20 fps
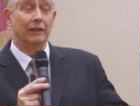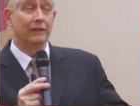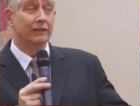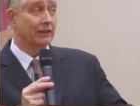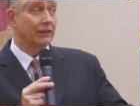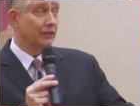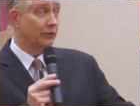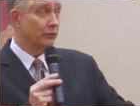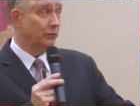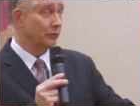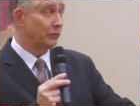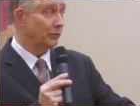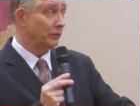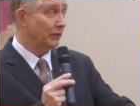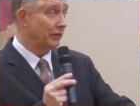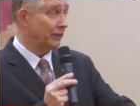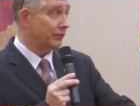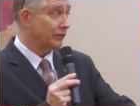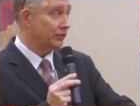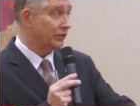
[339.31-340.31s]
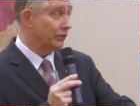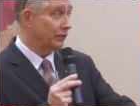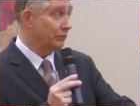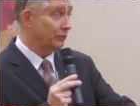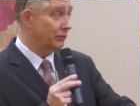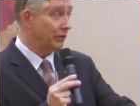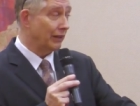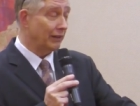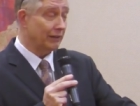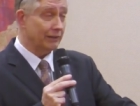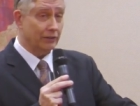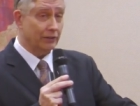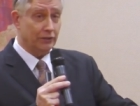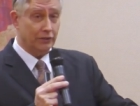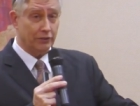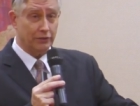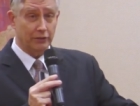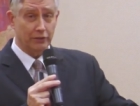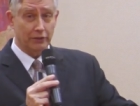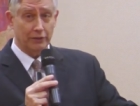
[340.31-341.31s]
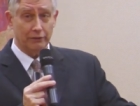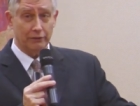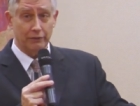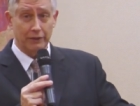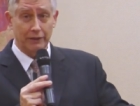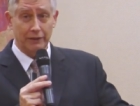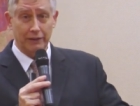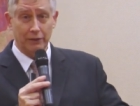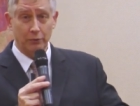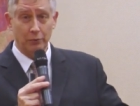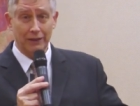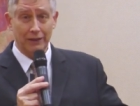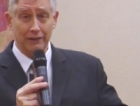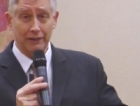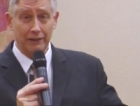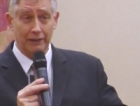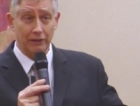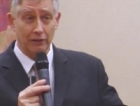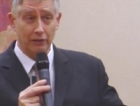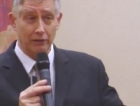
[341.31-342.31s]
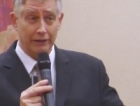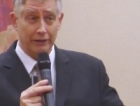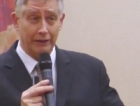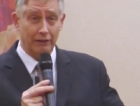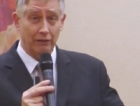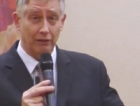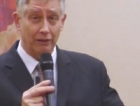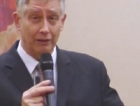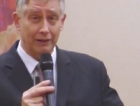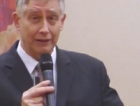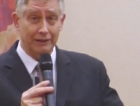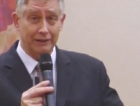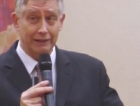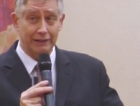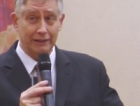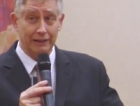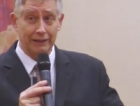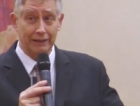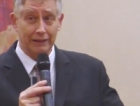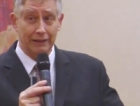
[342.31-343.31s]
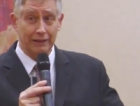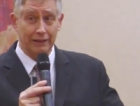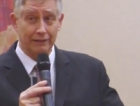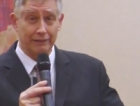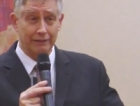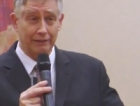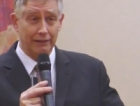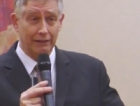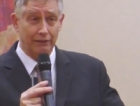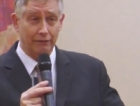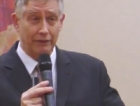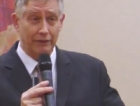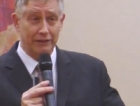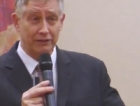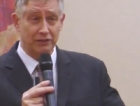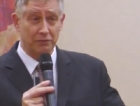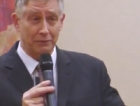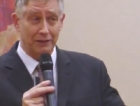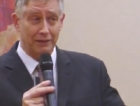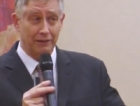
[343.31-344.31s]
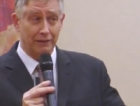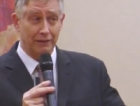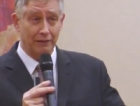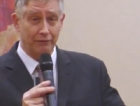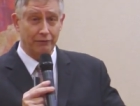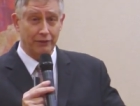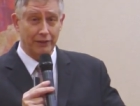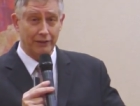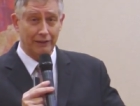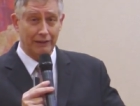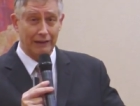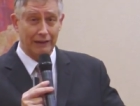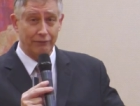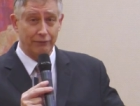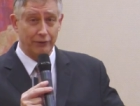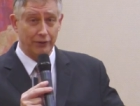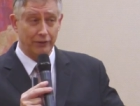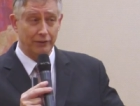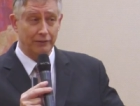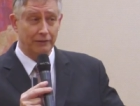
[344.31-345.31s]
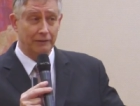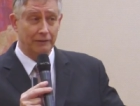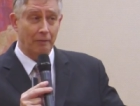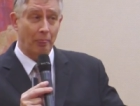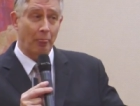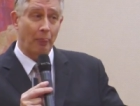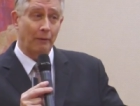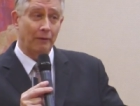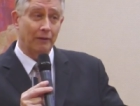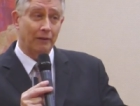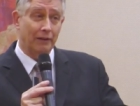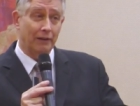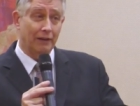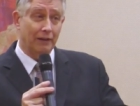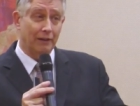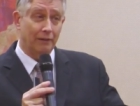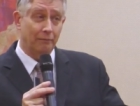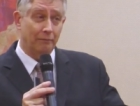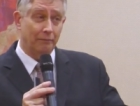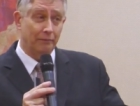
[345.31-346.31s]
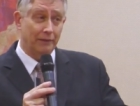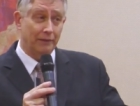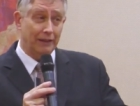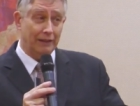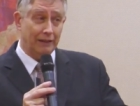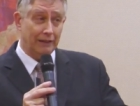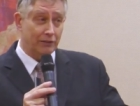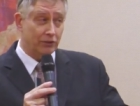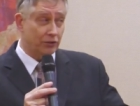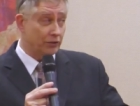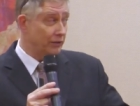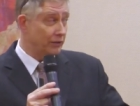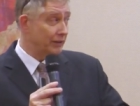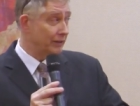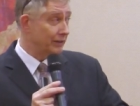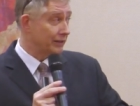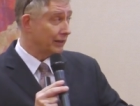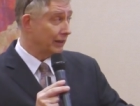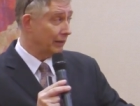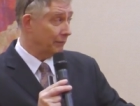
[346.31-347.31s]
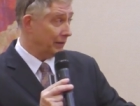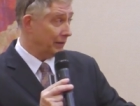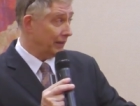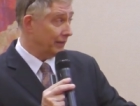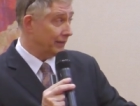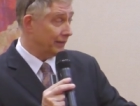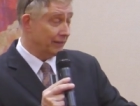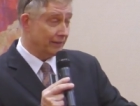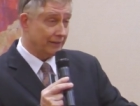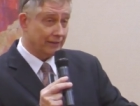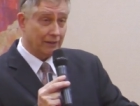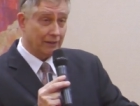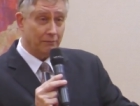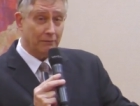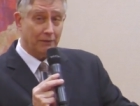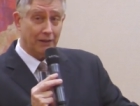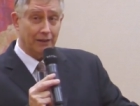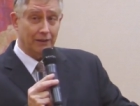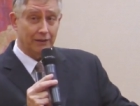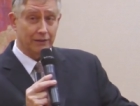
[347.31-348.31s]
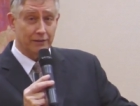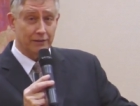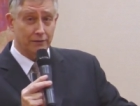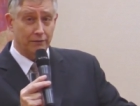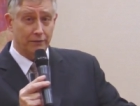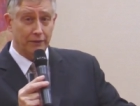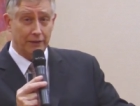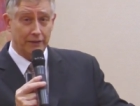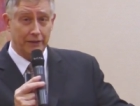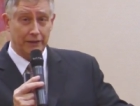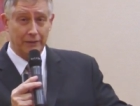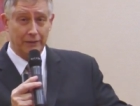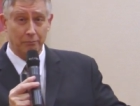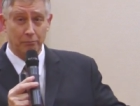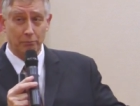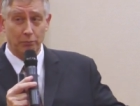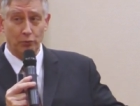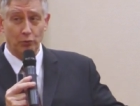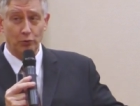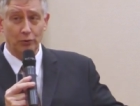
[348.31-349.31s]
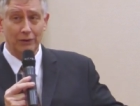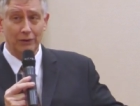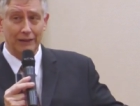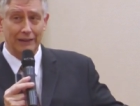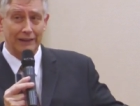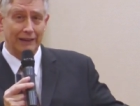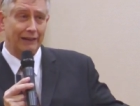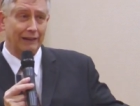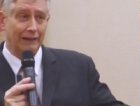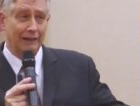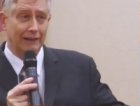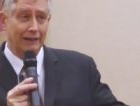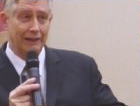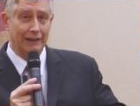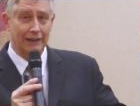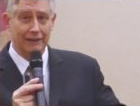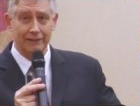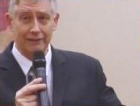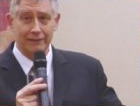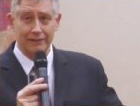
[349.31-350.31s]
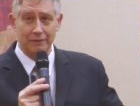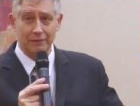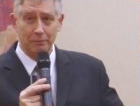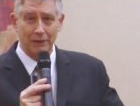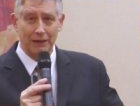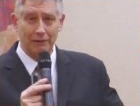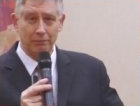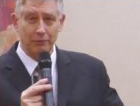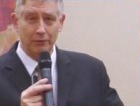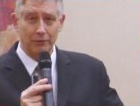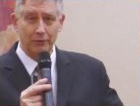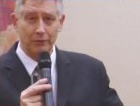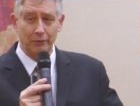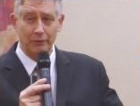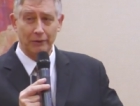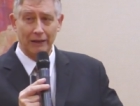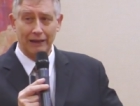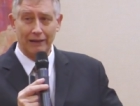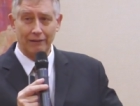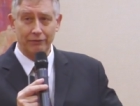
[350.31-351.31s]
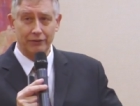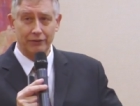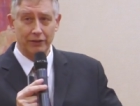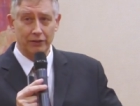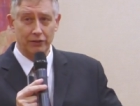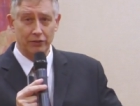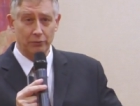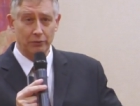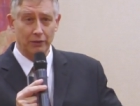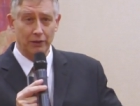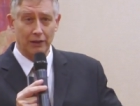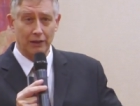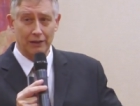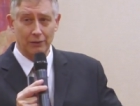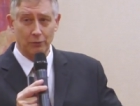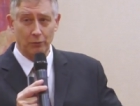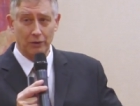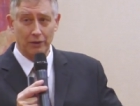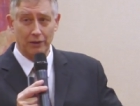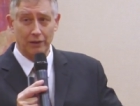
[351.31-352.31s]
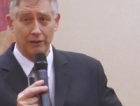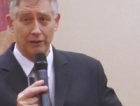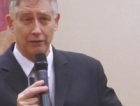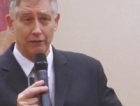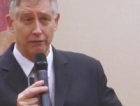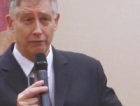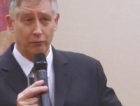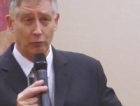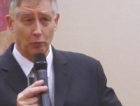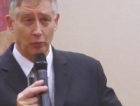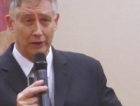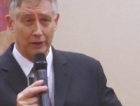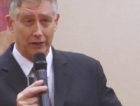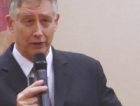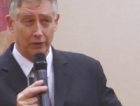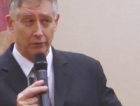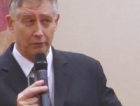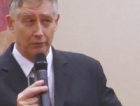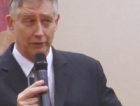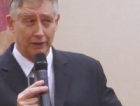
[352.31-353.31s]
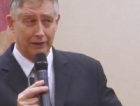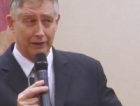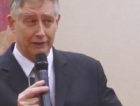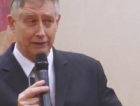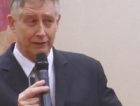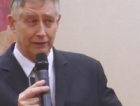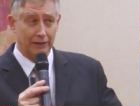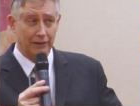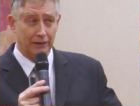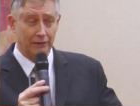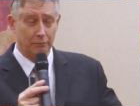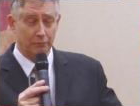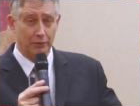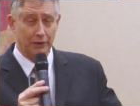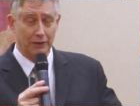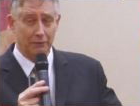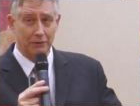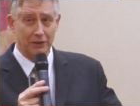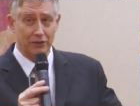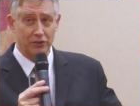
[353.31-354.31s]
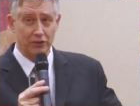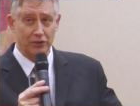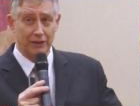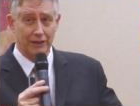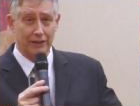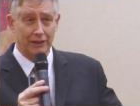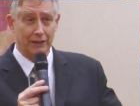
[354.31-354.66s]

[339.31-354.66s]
So, so doctors learn very quickly early on that it's an investment of their effort. Um, the insurance company system is very brutally against people who have to do a lot of work for you, and, and pretty much